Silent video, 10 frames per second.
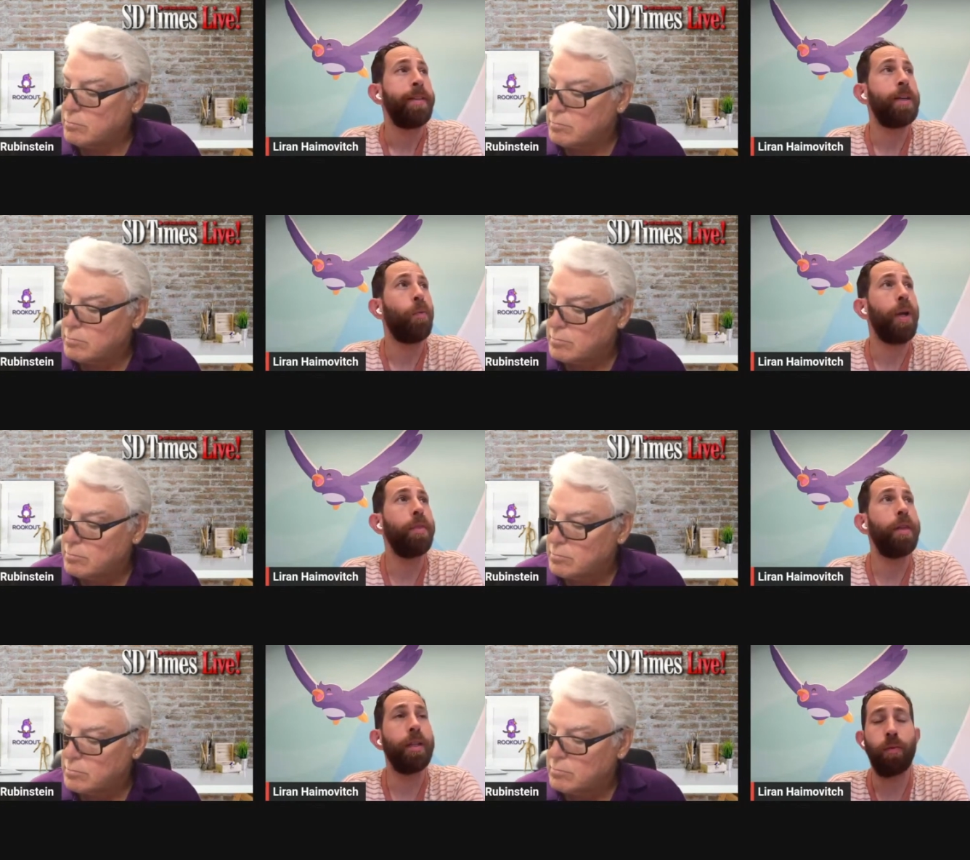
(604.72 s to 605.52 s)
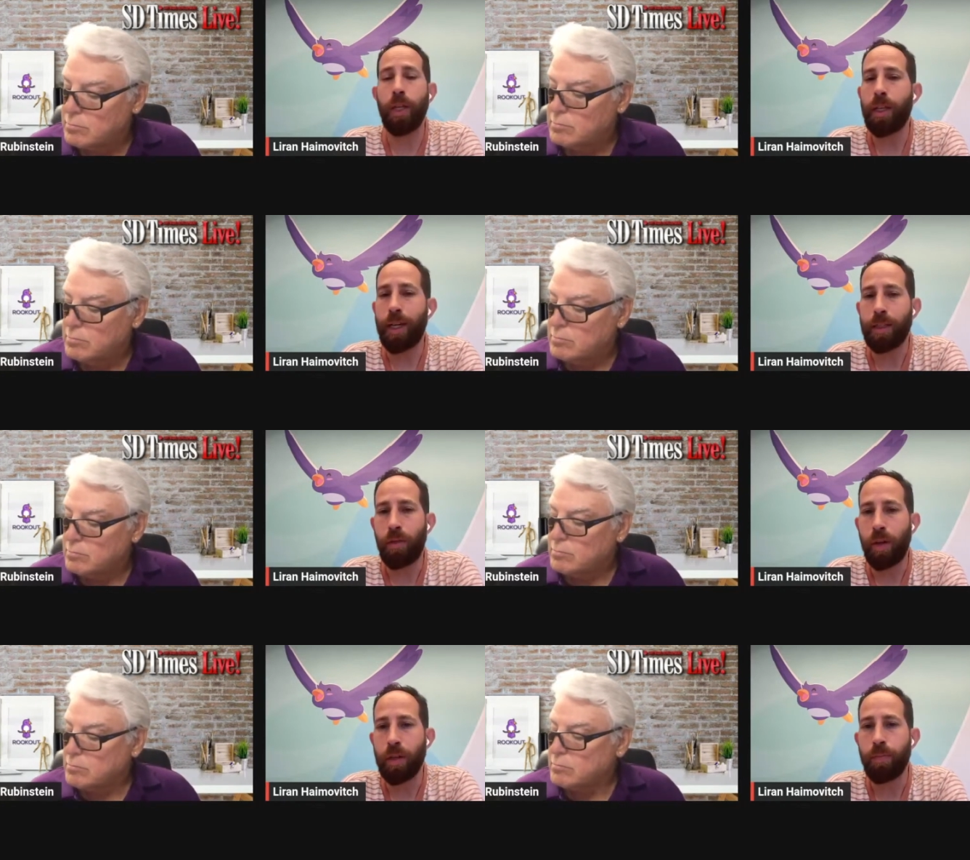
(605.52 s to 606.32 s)
Speaker 1: Now, one thing, one nice
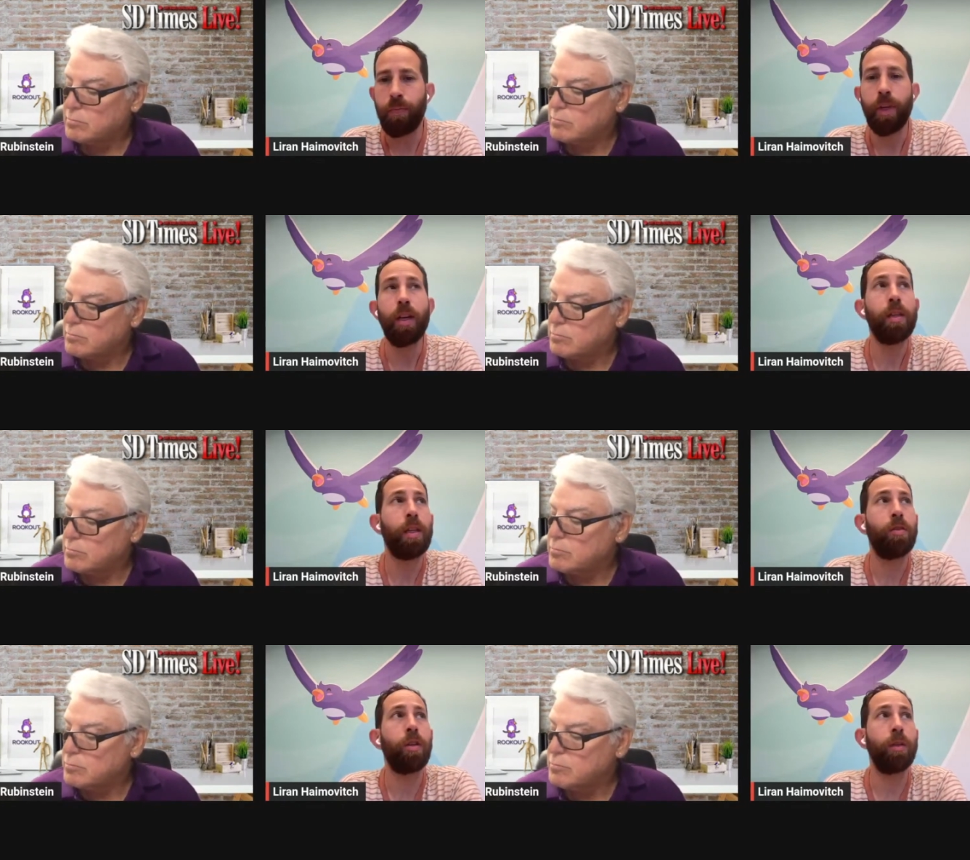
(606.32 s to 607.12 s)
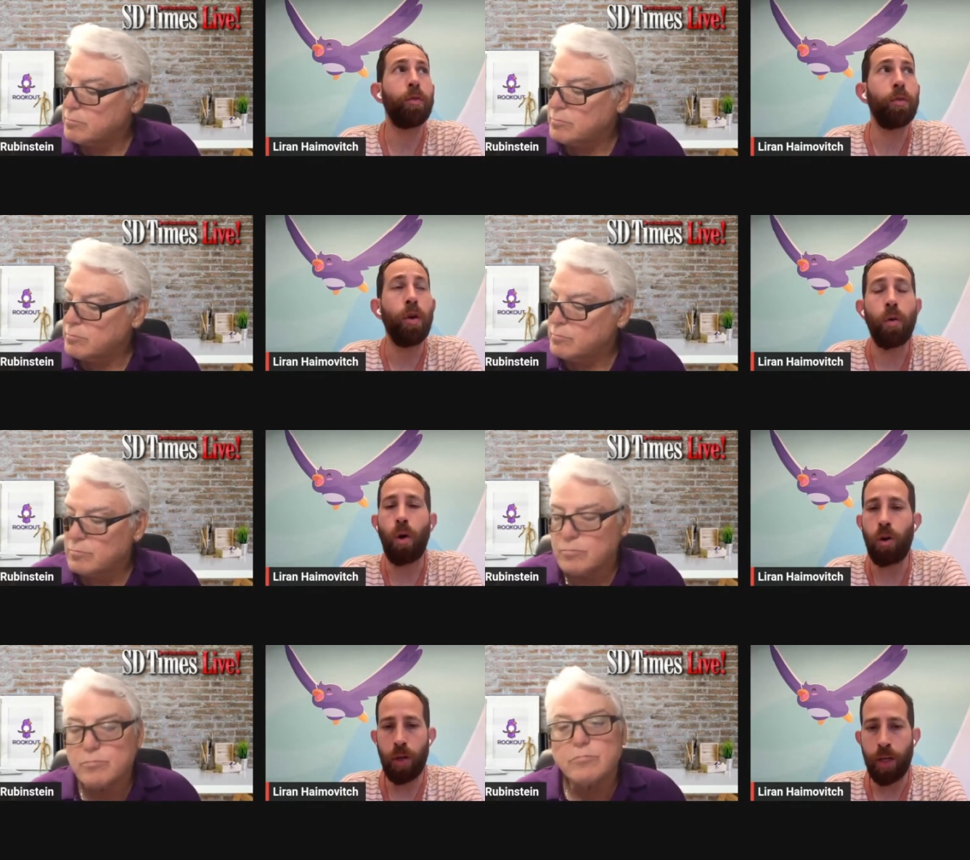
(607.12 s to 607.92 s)
thing is that you don't have to go
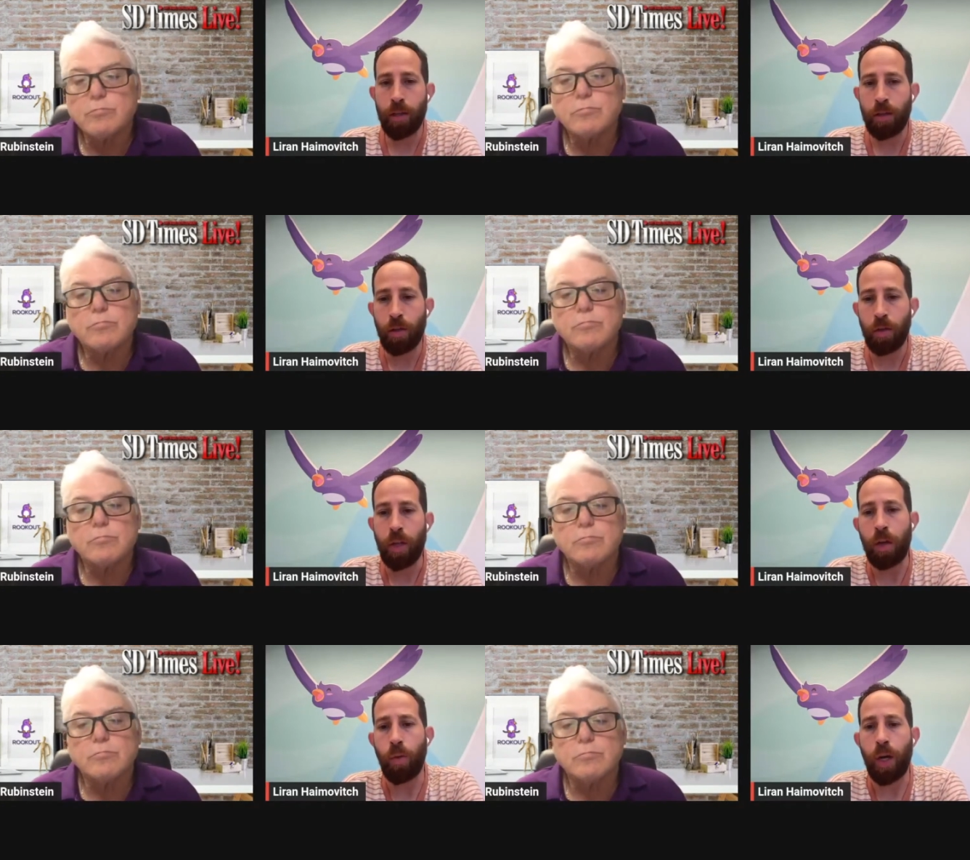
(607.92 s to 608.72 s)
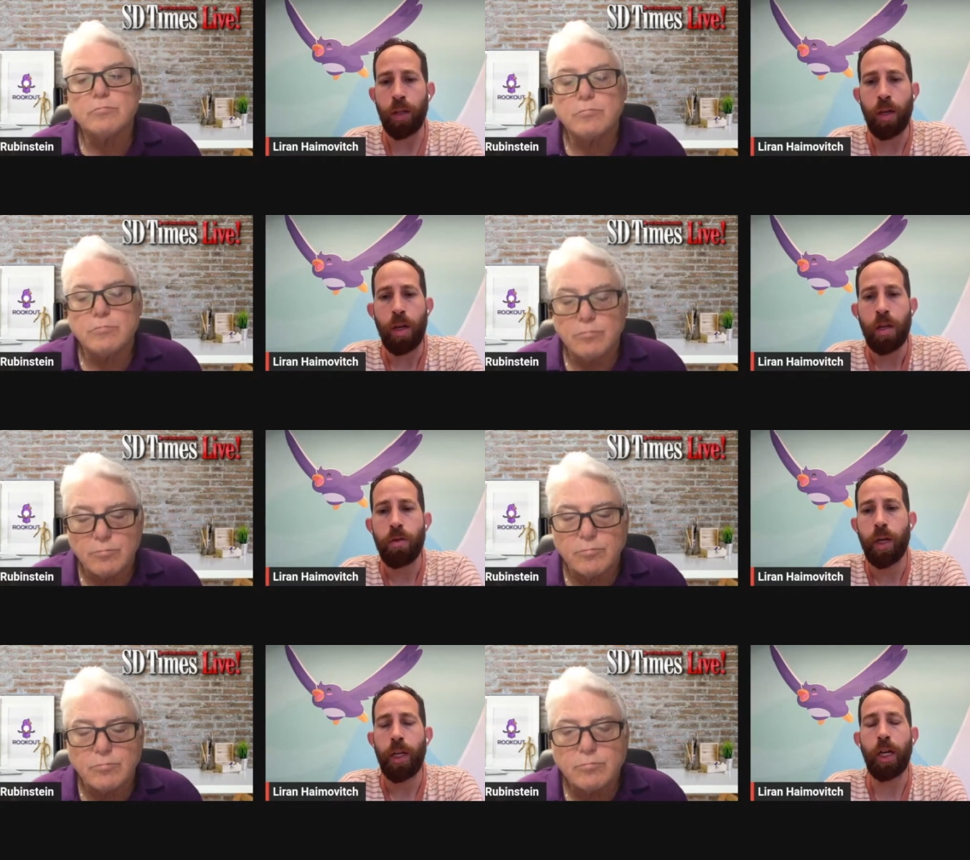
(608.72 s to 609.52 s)
all in on day one.
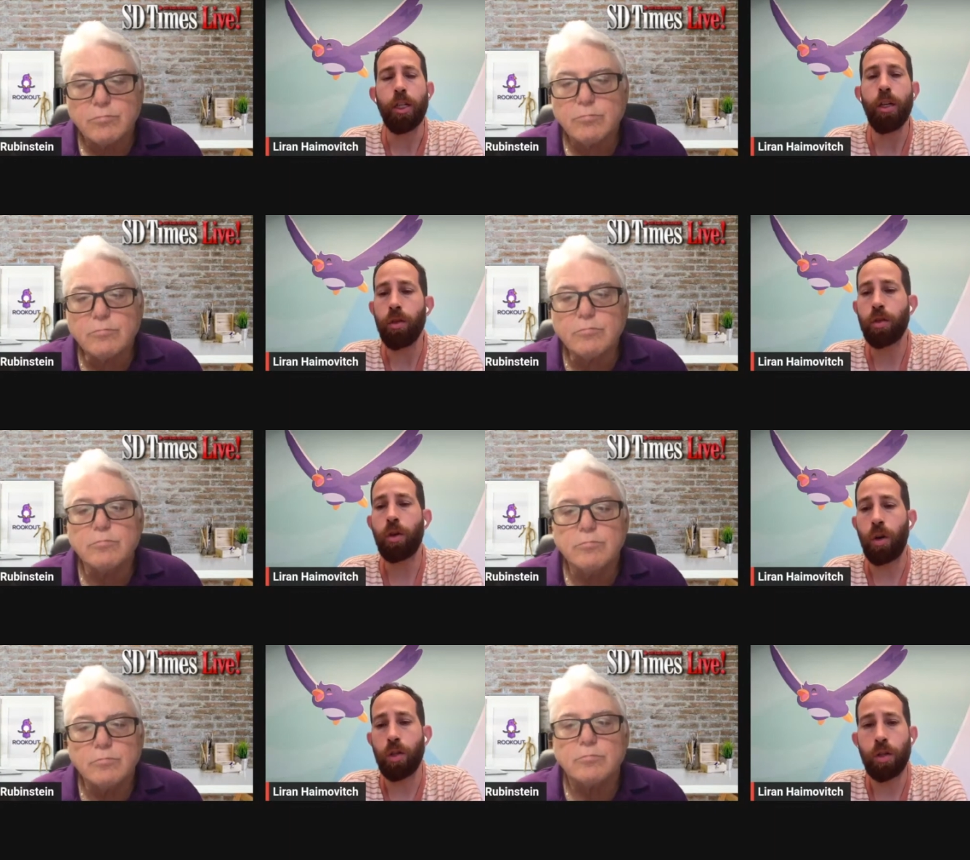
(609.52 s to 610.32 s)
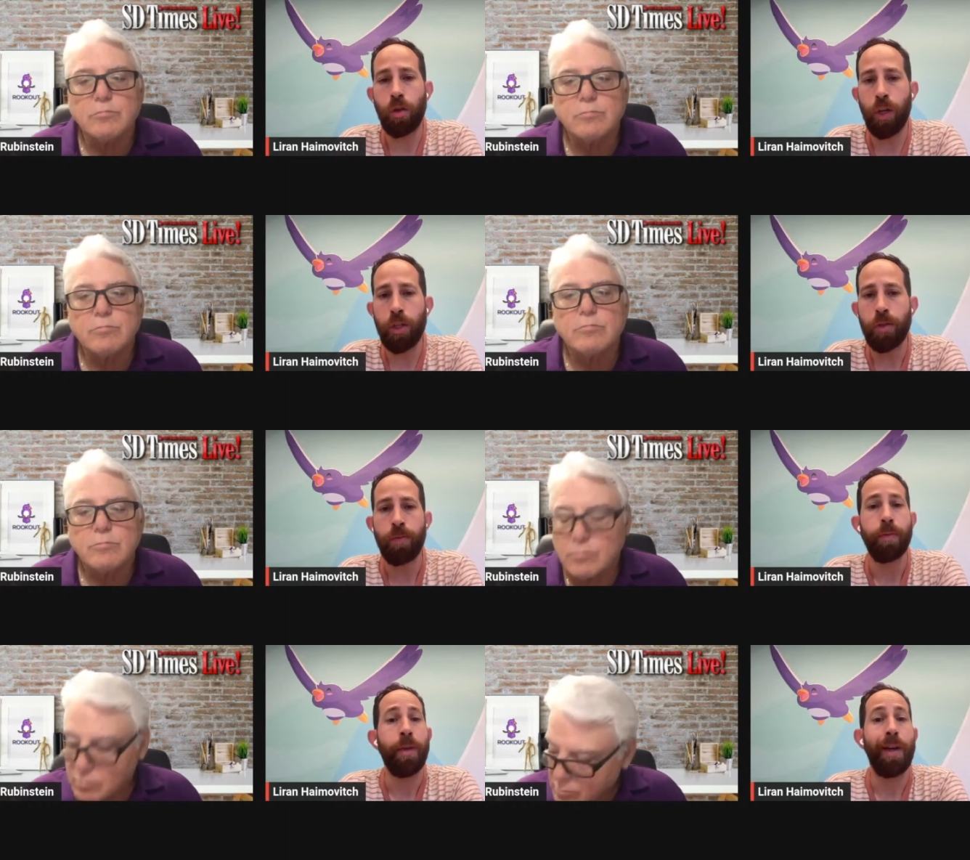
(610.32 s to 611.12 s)
You can actually use cold storage
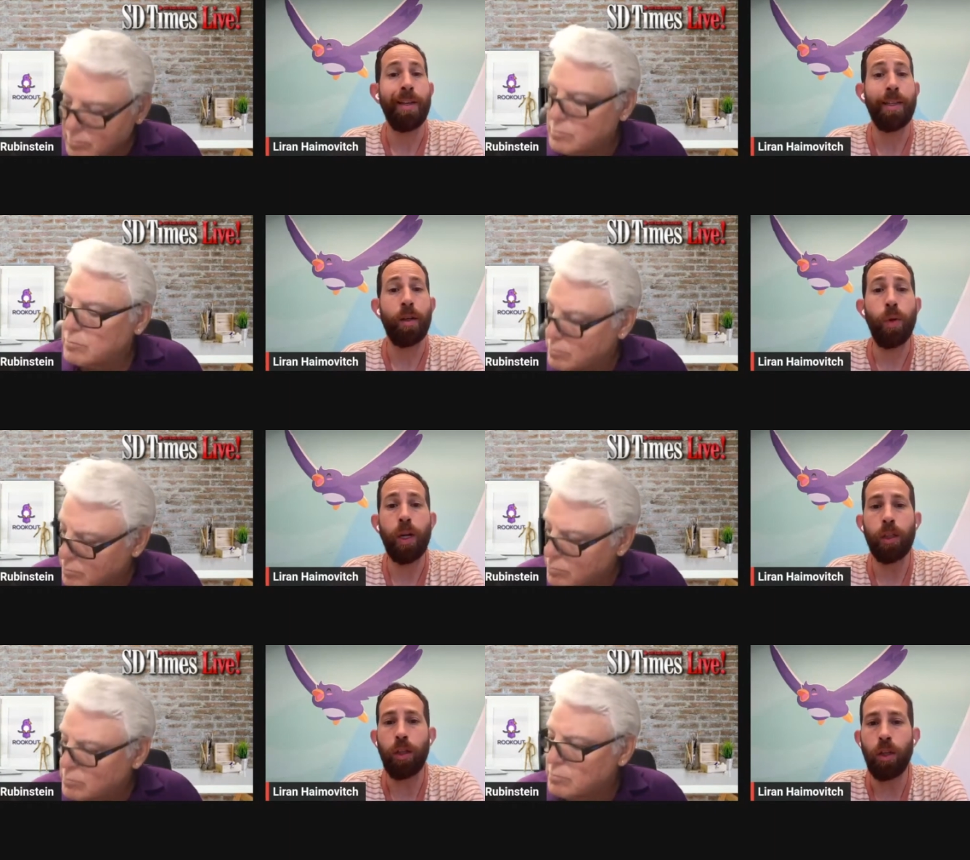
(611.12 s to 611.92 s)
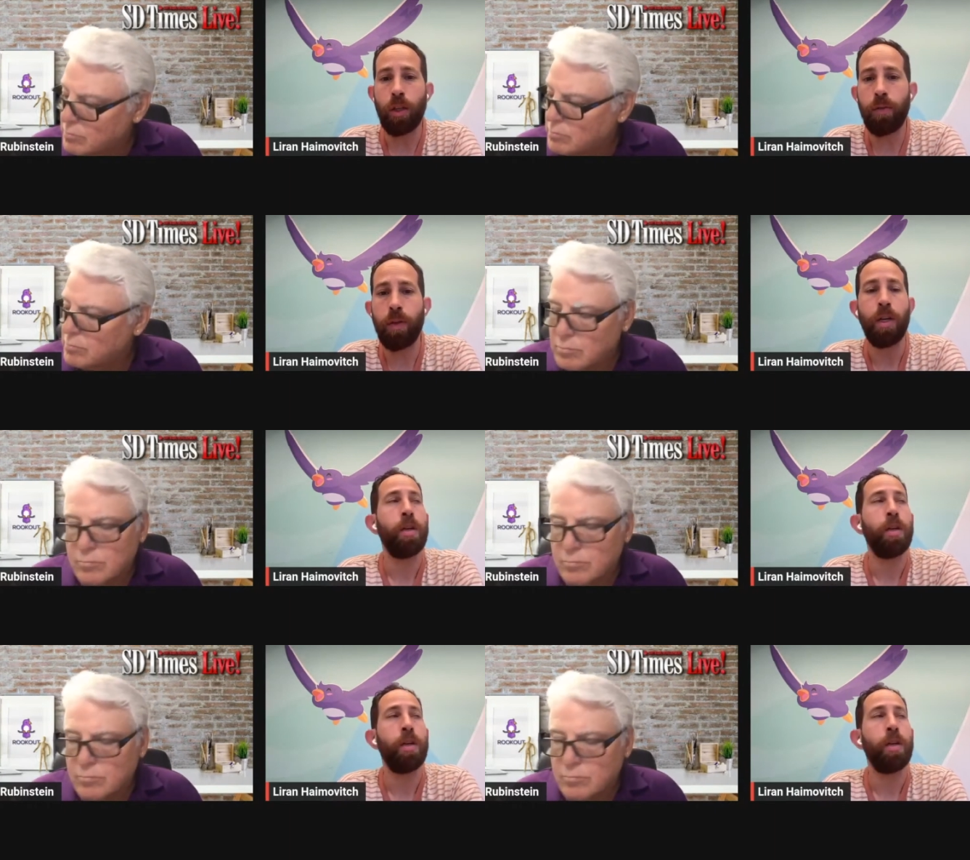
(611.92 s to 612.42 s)
as a quick alternative.